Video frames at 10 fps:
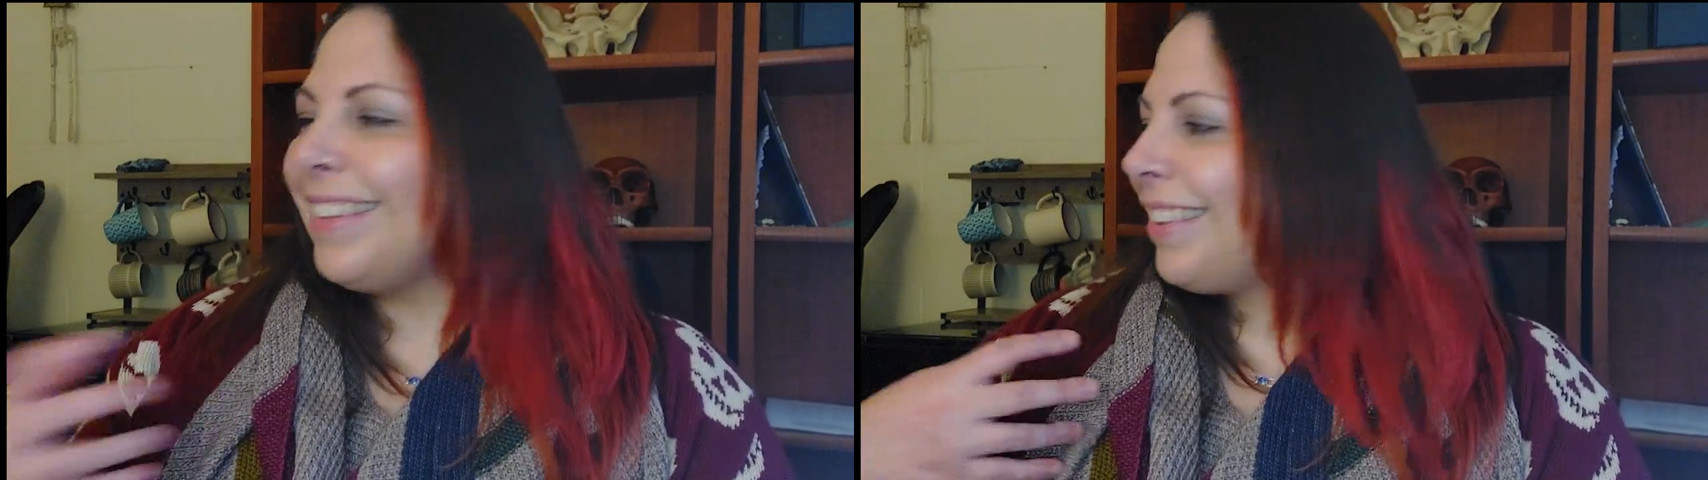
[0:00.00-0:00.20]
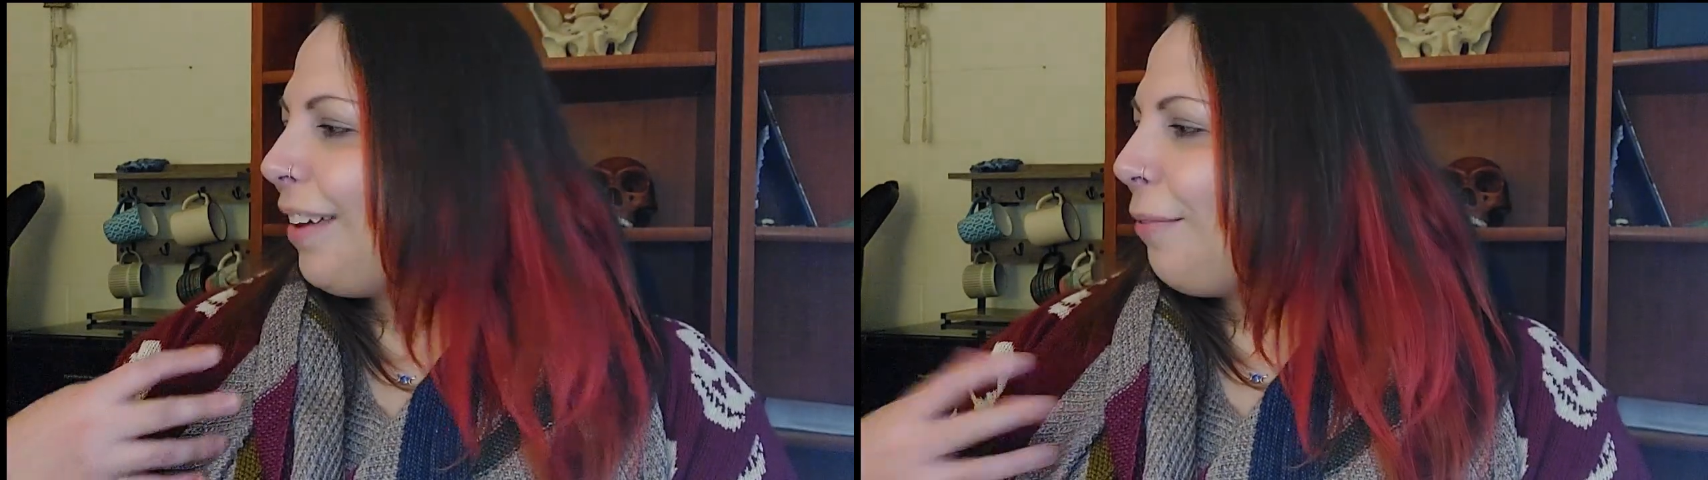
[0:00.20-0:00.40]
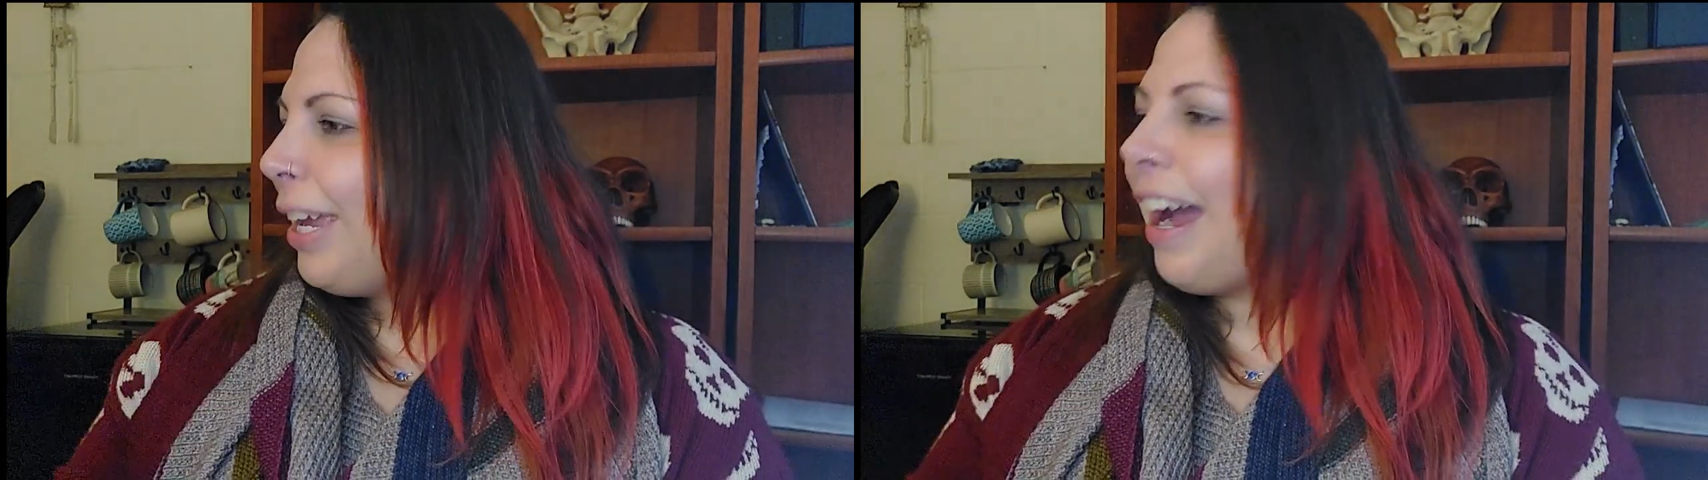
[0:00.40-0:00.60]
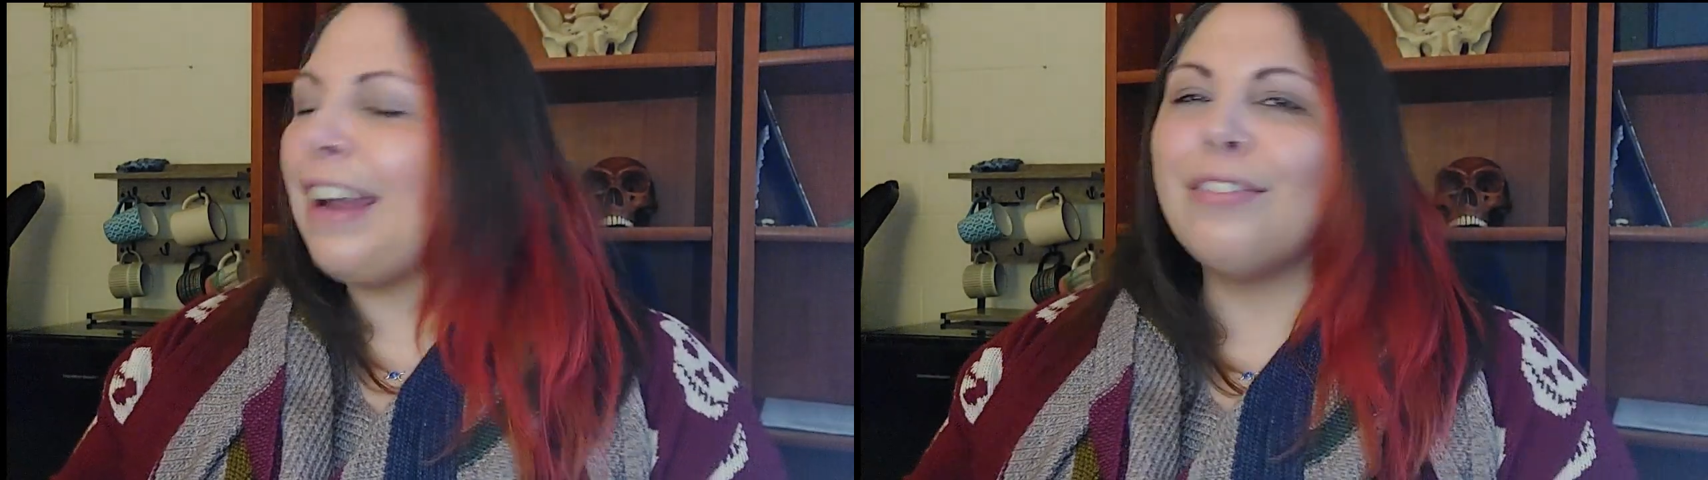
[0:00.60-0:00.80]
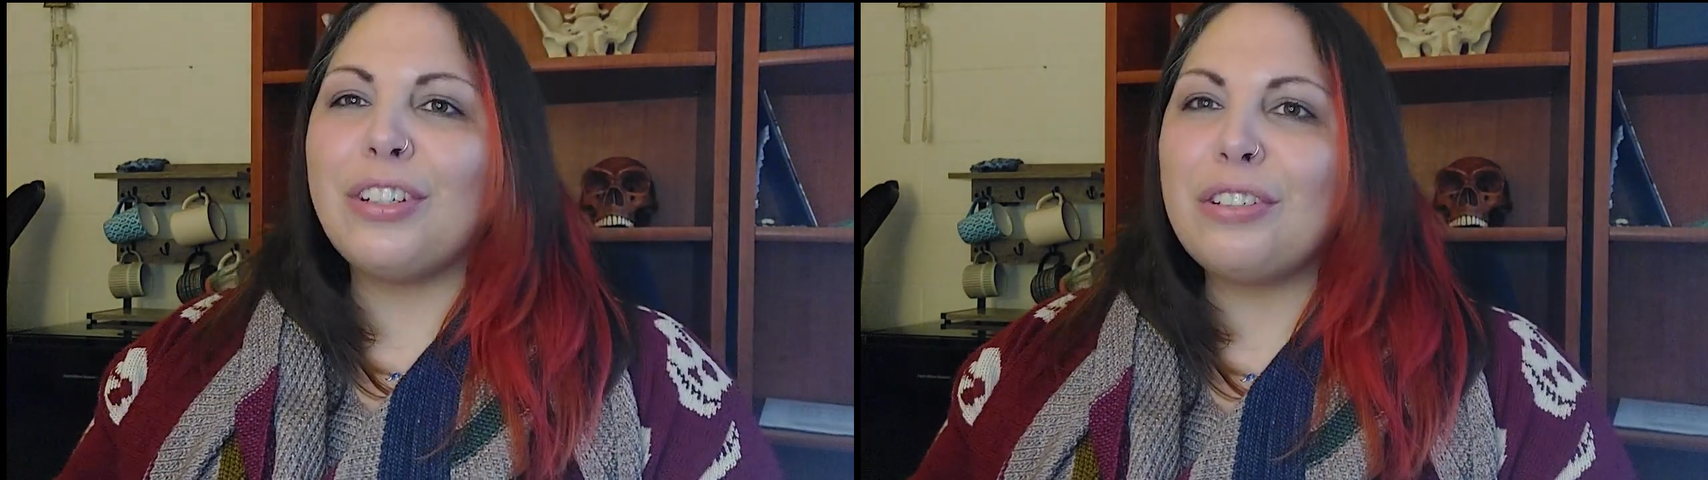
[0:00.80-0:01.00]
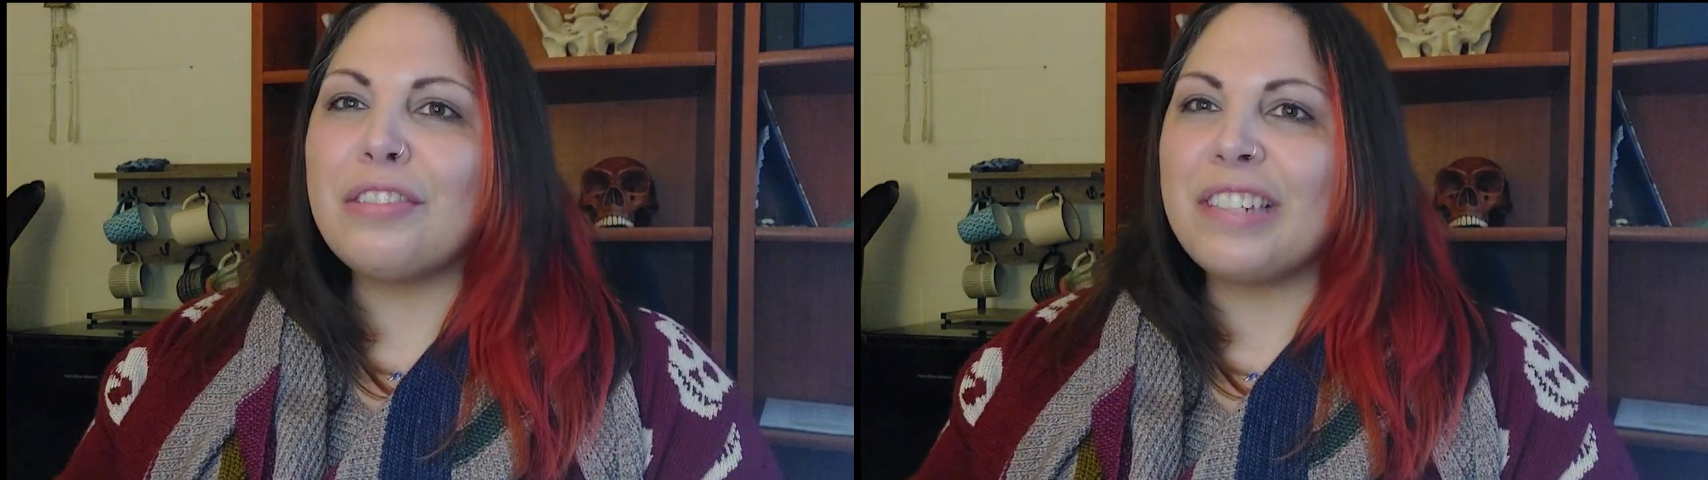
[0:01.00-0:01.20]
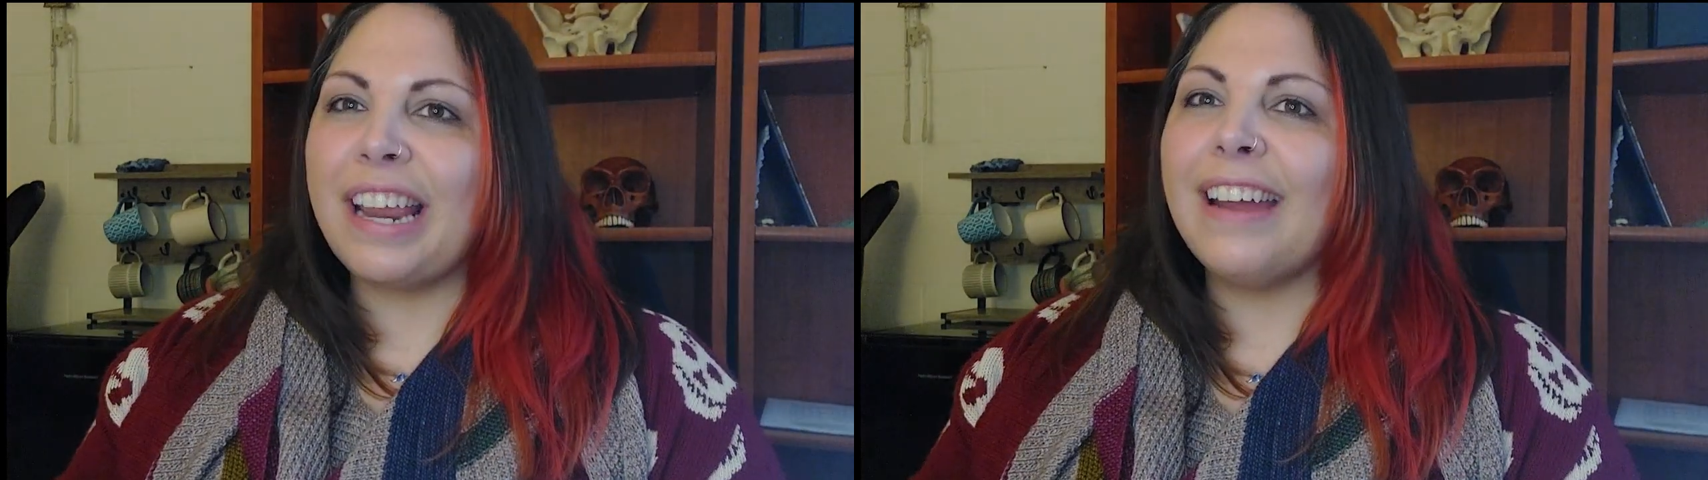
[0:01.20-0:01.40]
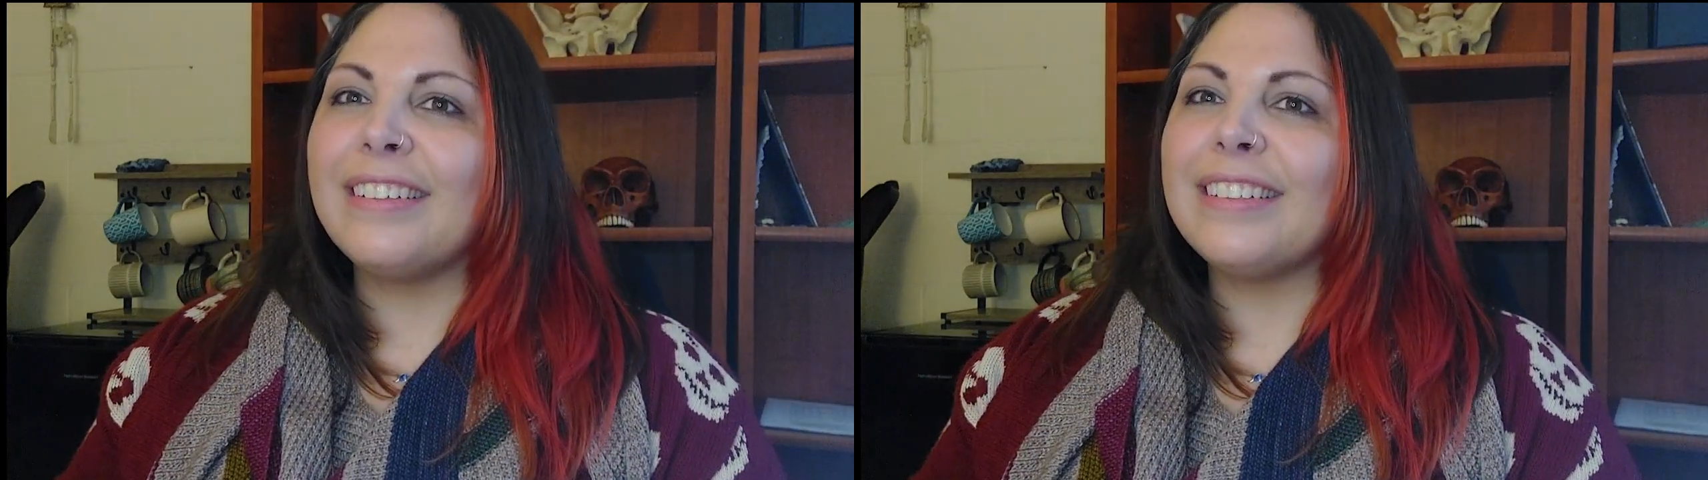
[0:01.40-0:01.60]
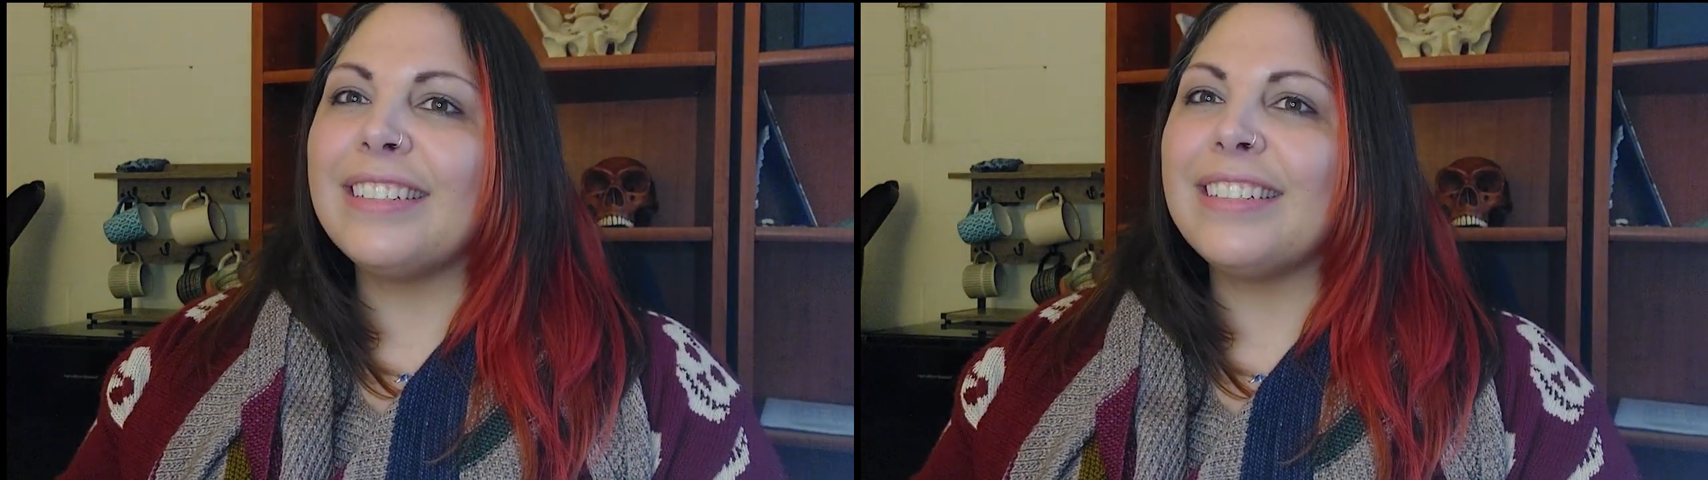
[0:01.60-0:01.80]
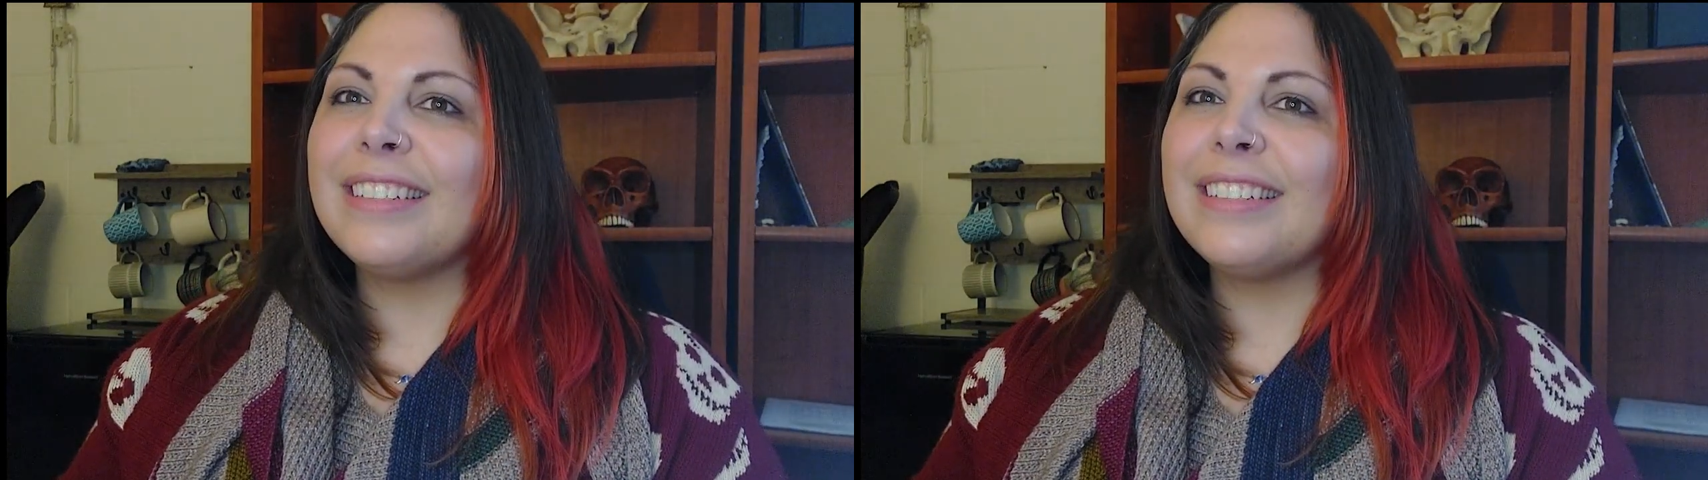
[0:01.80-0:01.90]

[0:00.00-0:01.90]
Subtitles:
that we kind of understand,